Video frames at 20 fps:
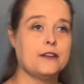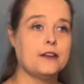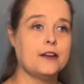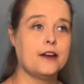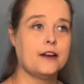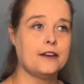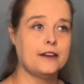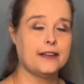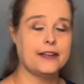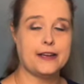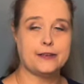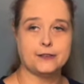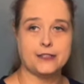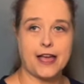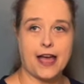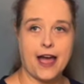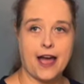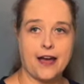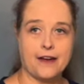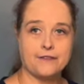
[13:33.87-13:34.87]
are allowed to
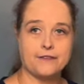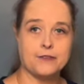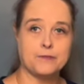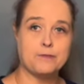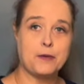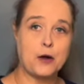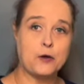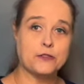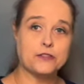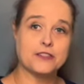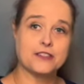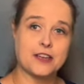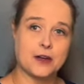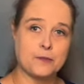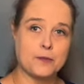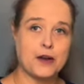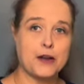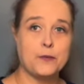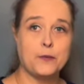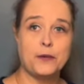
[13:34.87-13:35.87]
have both
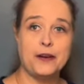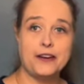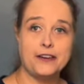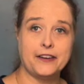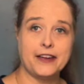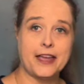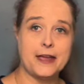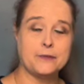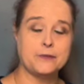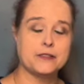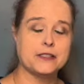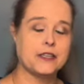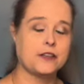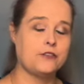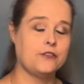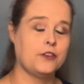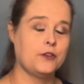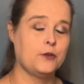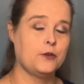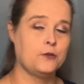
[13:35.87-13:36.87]
summer and winter games.
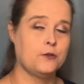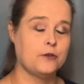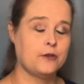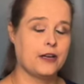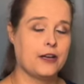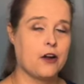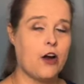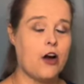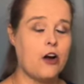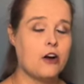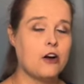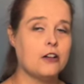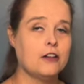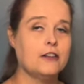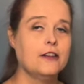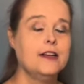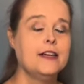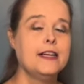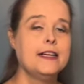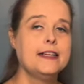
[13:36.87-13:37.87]
If you
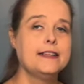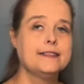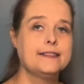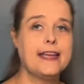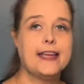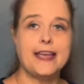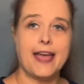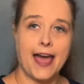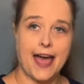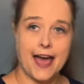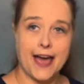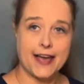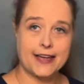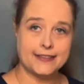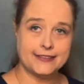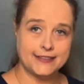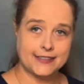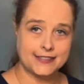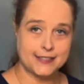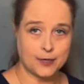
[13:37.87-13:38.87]
recall, they
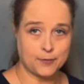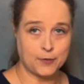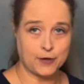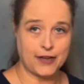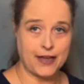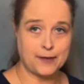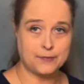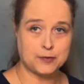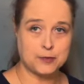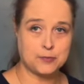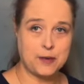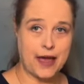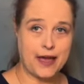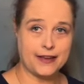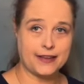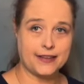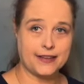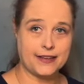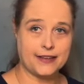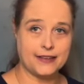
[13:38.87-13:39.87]
had the summer games
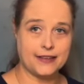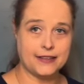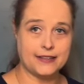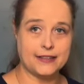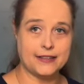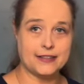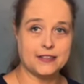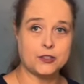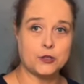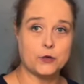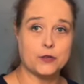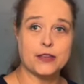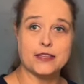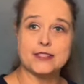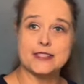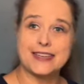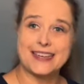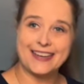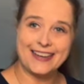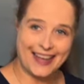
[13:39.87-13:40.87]
back in
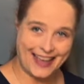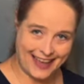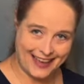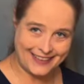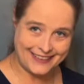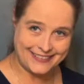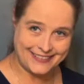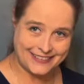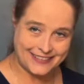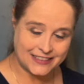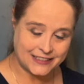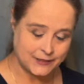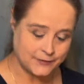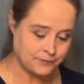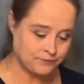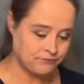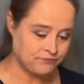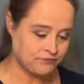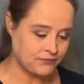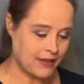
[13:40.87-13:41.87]
2008.
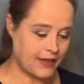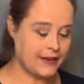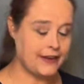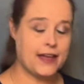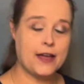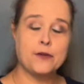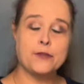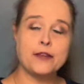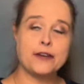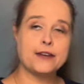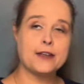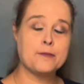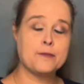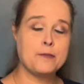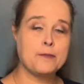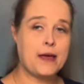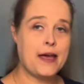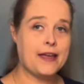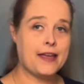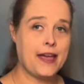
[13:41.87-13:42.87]
And now they're coming
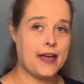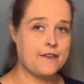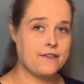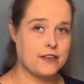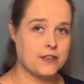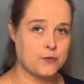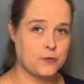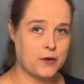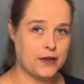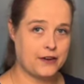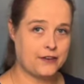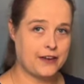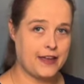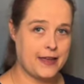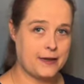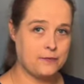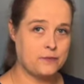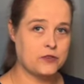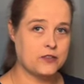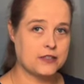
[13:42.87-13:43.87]
back having the winter
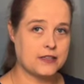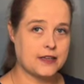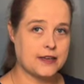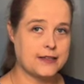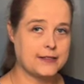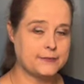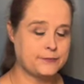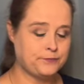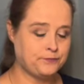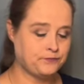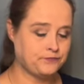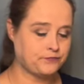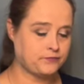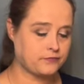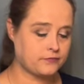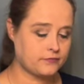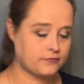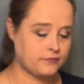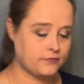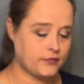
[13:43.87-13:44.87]
games. Um,
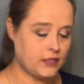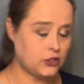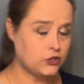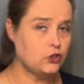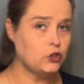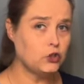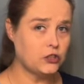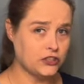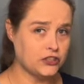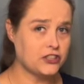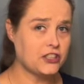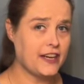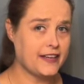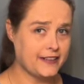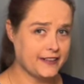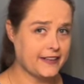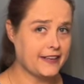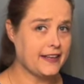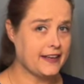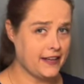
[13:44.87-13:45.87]
sure,
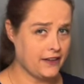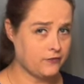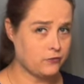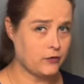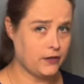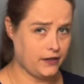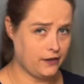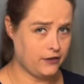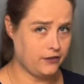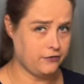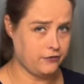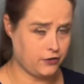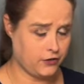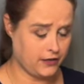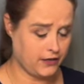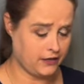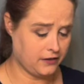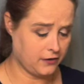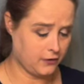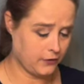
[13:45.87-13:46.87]
China can have winter if you
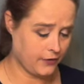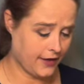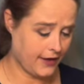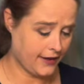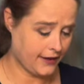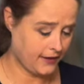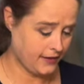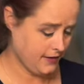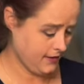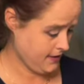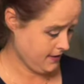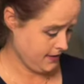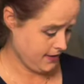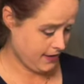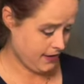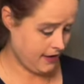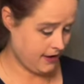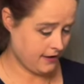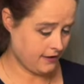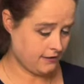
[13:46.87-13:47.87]
didn't know that.
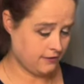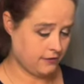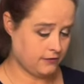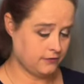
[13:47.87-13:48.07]
Uh,